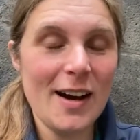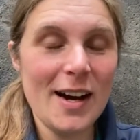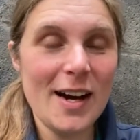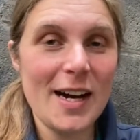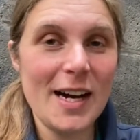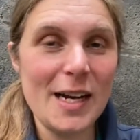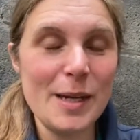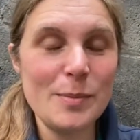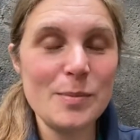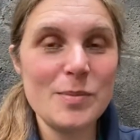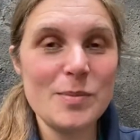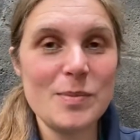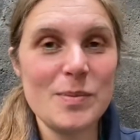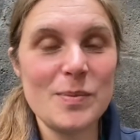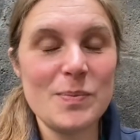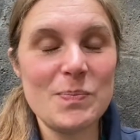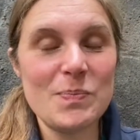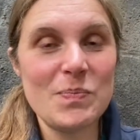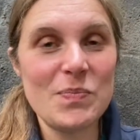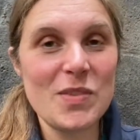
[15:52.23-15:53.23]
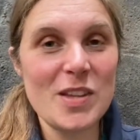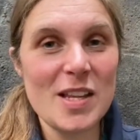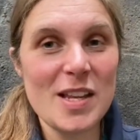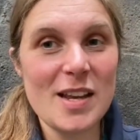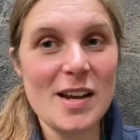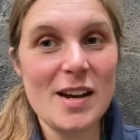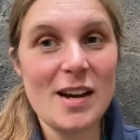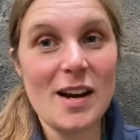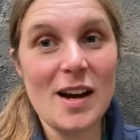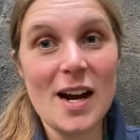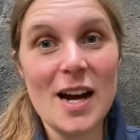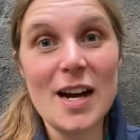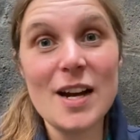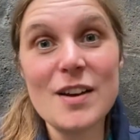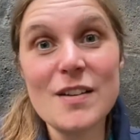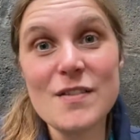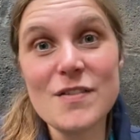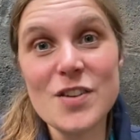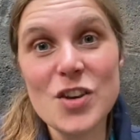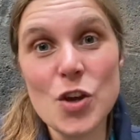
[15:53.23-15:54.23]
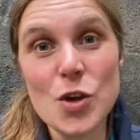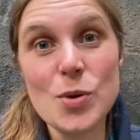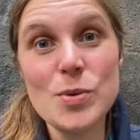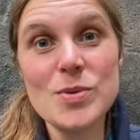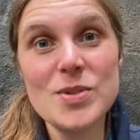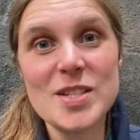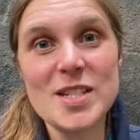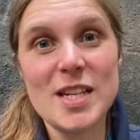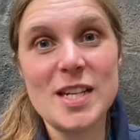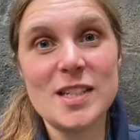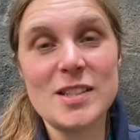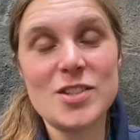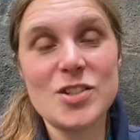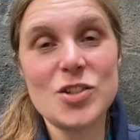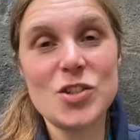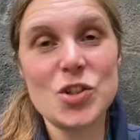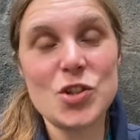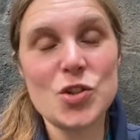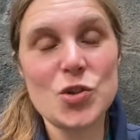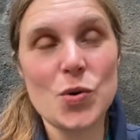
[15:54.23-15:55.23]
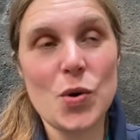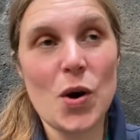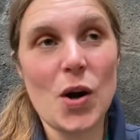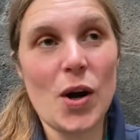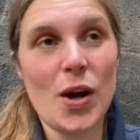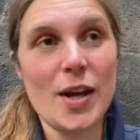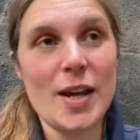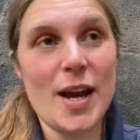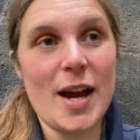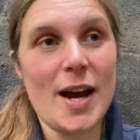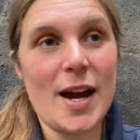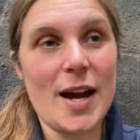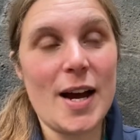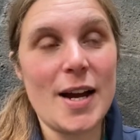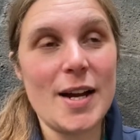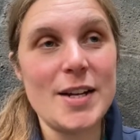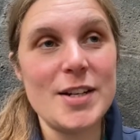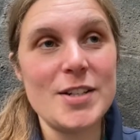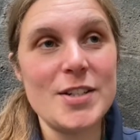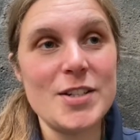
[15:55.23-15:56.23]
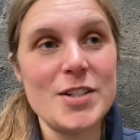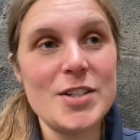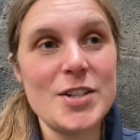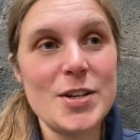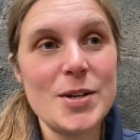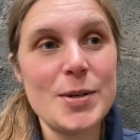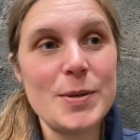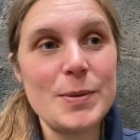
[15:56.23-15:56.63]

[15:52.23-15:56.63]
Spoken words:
I've used it to try and